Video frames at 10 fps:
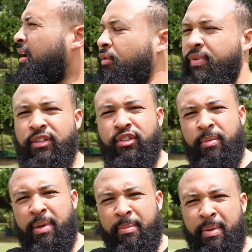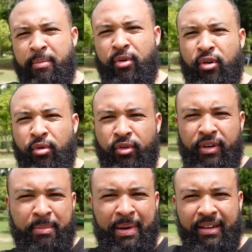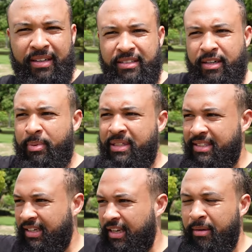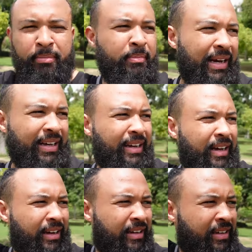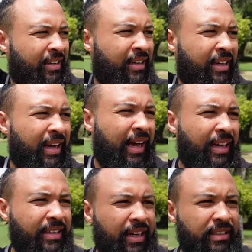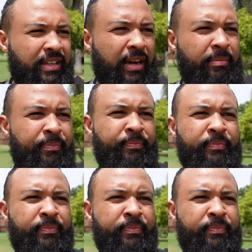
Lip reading: Hopefully it's going to be a bit more cooler in the mountains up in Sikkim, Meghalaya and Assam.